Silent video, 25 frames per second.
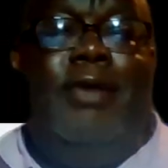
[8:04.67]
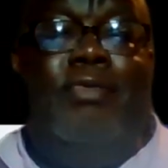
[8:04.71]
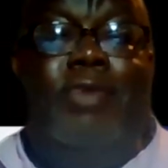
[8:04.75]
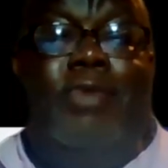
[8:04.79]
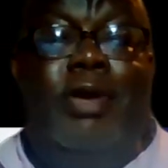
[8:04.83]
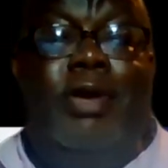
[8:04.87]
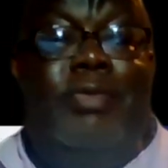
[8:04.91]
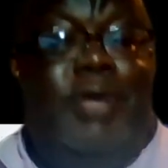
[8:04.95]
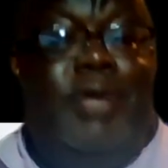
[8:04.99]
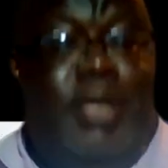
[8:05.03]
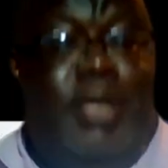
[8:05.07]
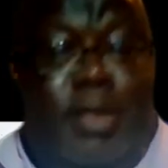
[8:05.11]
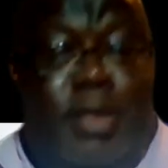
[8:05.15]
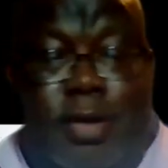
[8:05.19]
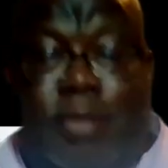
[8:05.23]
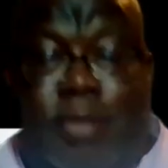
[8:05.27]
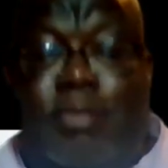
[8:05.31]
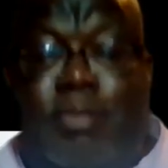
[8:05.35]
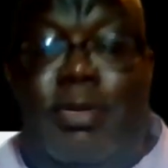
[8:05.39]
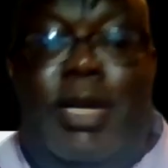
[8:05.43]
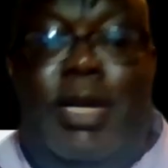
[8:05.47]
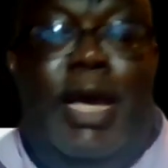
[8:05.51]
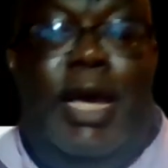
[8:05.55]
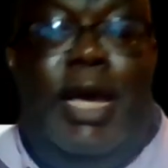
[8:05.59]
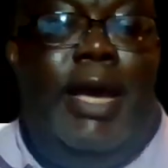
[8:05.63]
We're in a
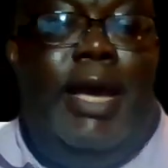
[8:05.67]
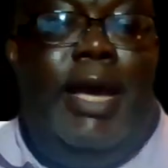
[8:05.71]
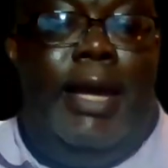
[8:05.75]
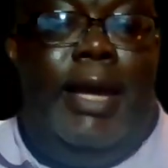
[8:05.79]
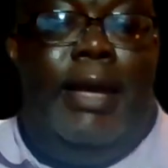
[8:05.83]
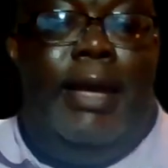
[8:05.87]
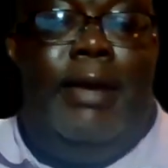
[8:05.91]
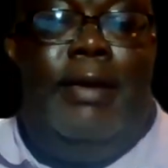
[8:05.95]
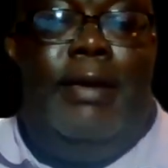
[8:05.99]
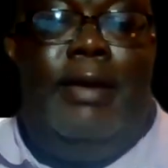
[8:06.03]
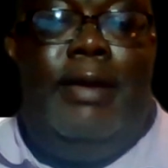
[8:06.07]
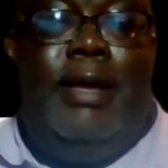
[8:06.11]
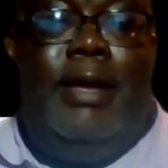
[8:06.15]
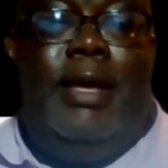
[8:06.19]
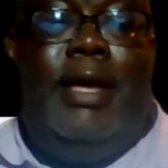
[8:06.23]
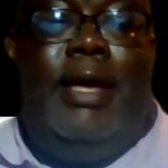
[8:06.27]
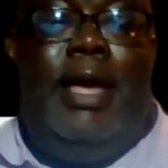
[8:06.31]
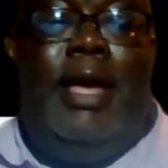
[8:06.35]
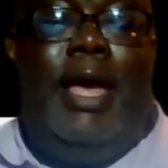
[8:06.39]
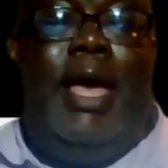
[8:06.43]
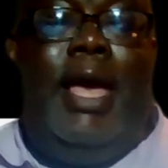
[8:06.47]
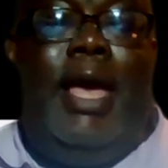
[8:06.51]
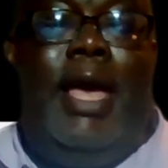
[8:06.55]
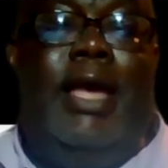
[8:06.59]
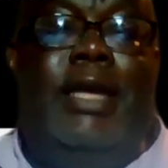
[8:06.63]
new day,
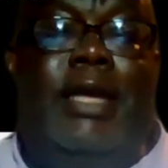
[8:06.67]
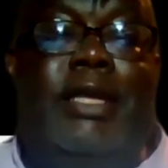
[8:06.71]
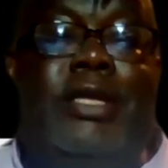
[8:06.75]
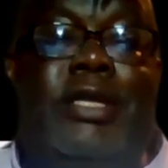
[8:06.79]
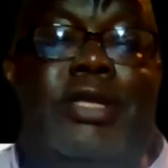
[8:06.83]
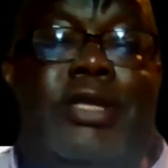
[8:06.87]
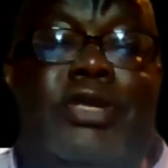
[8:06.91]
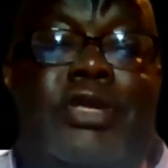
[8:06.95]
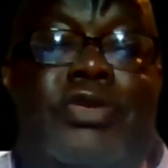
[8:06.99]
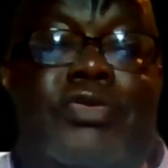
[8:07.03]
and